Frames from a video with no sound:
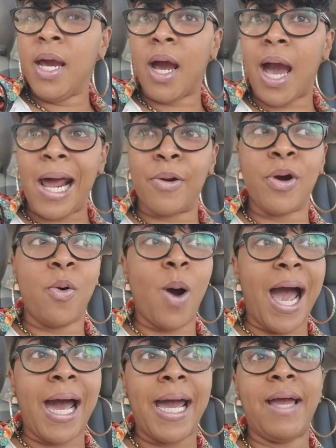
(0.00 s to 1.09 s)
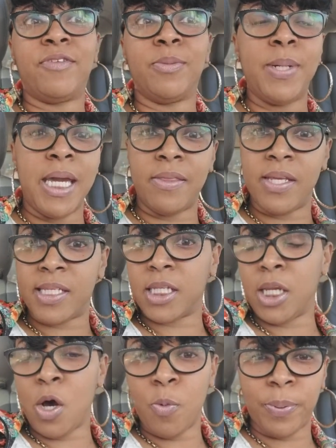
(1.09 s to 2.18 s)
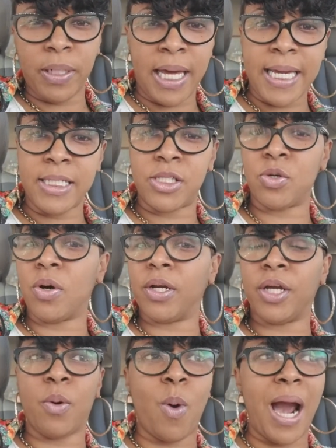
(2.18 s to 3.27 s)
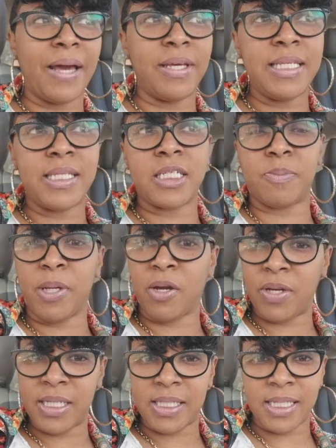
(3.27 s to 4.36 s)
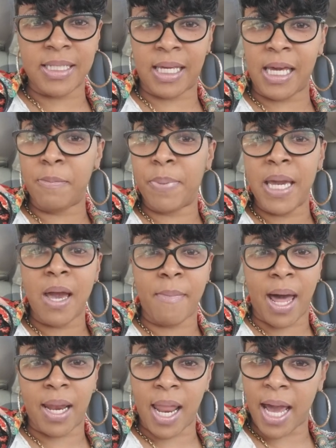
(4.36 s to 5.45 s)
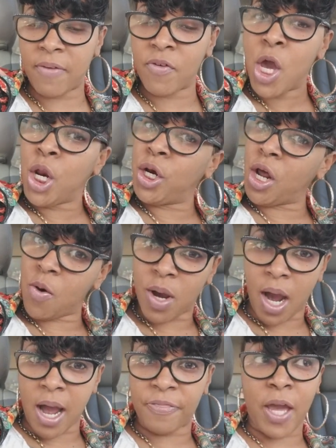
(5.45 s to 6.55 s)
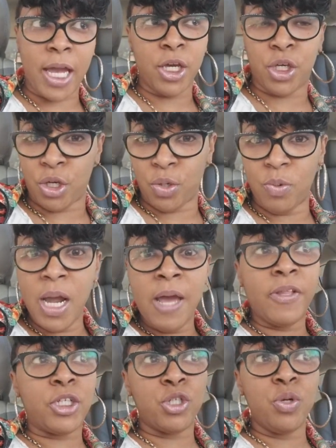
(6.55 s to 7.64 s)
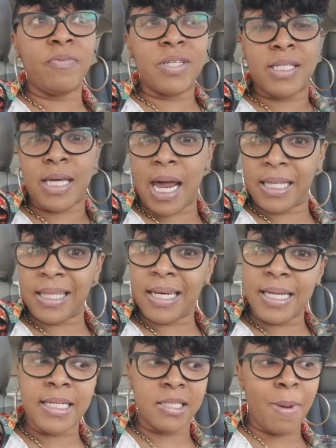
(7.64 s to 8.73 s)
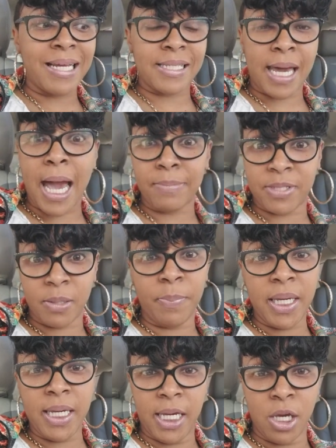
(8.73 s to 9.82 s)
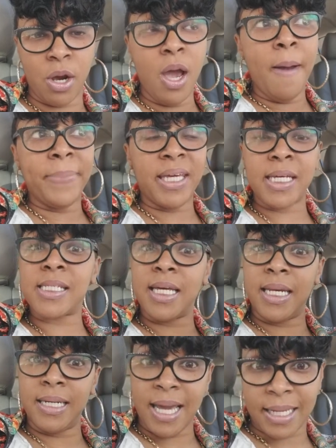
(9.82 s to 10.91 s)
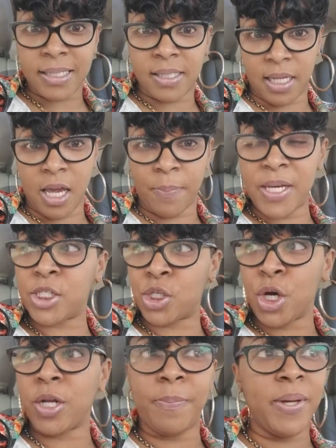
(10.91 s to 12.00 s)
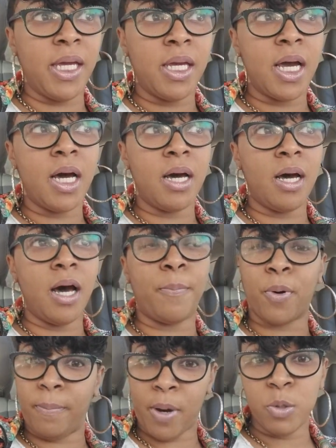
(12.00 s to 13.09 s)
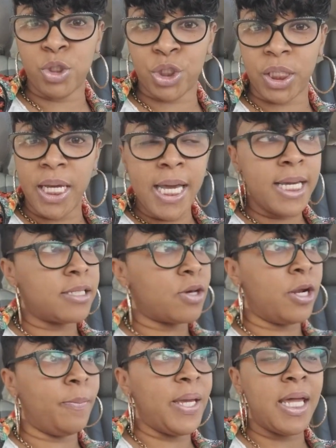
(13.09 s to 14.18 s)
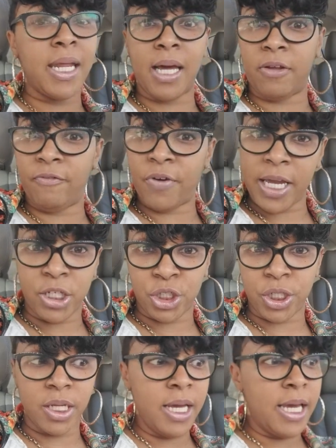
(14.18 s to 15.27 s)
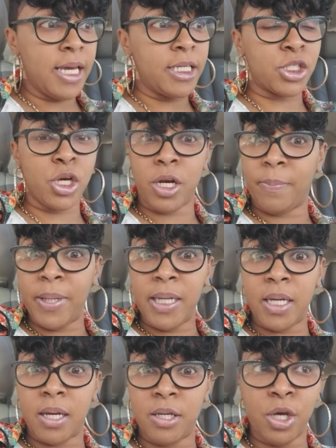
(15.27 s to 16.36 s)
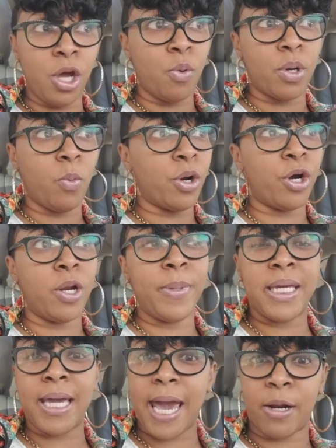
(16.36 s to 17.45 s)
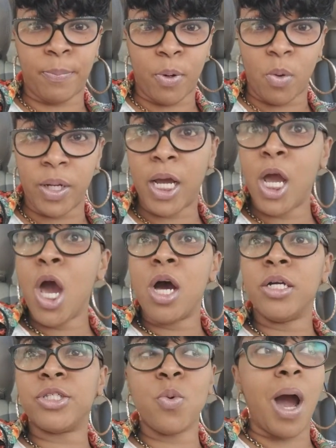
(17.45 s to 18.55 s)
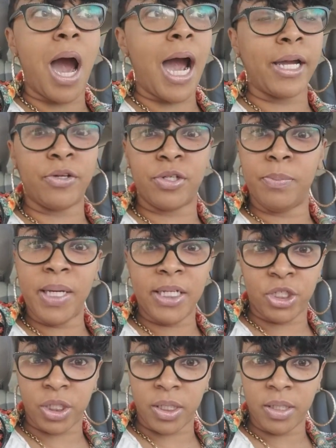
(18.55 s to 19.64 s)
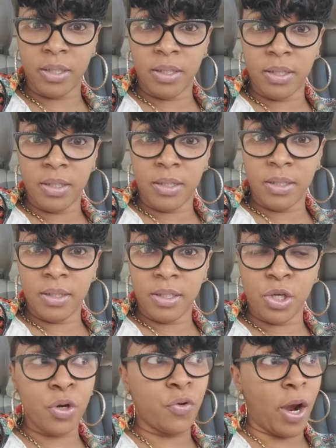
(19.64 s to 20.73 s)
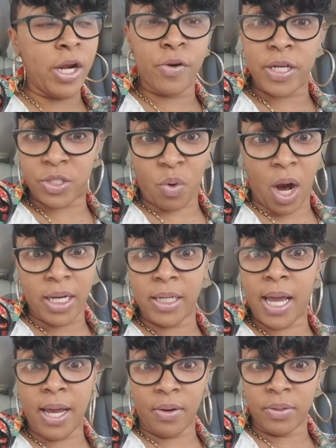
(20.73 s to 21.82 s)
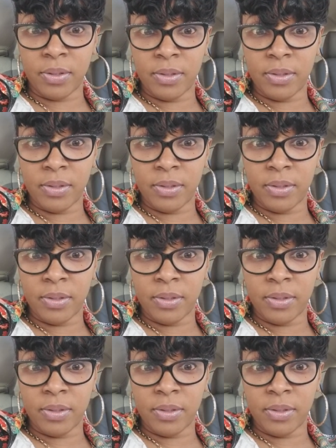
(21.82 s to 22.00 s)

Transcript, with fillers: I don't know why I have to be in this low place or why these experiences keep being my life. No, God, thank you that you have decided that it is my time to be here because the next step is going to be a promotion. It's going to be an elevation. It's going to be, you know, we're going to be catapulted to a higher dimension. Your greater is right now.